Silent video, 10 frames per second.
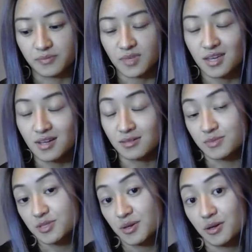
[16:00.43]
yeah
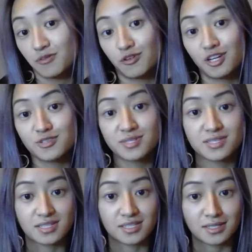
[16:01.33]
so if you're
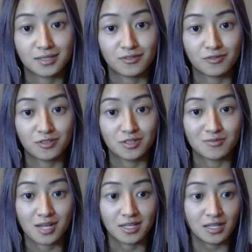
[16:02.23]
interested and if you're feeling
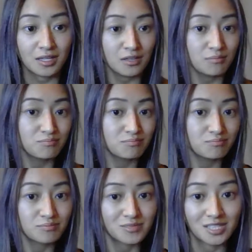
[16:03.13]
ready
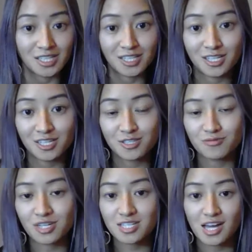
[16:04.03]
please
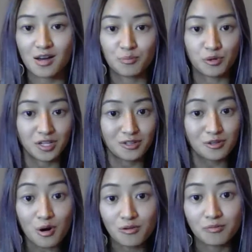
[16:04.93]
reach out book in a
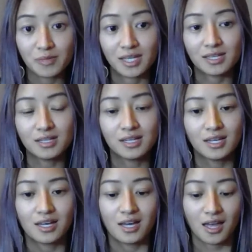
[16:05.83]
call with me
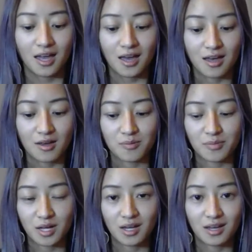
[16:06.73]

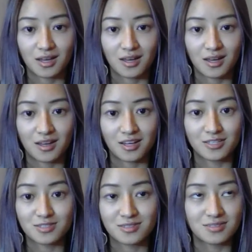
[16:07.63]
um,
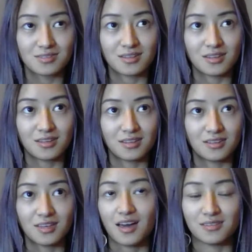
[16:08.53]
it's
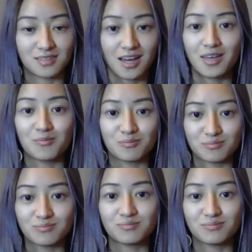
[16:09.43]
yeah i
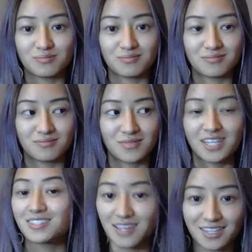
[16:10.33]
am
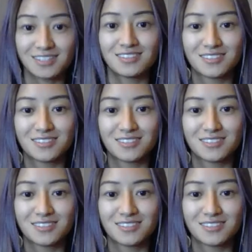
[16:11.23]
excited.